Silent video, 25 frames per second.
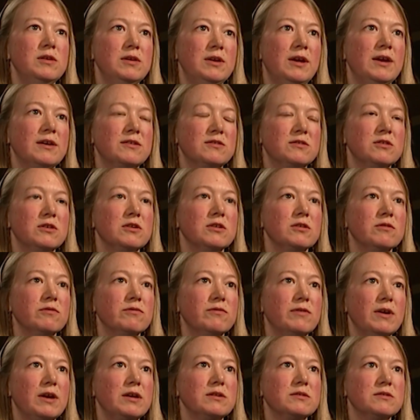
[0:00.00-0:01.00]
external
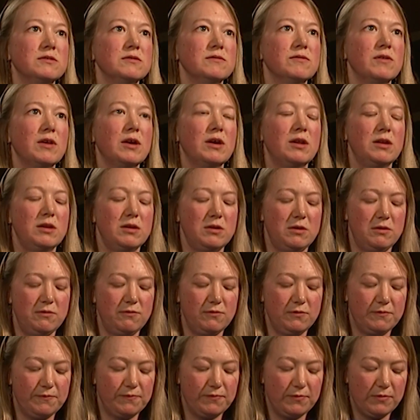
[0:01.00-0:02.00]
facts of that life.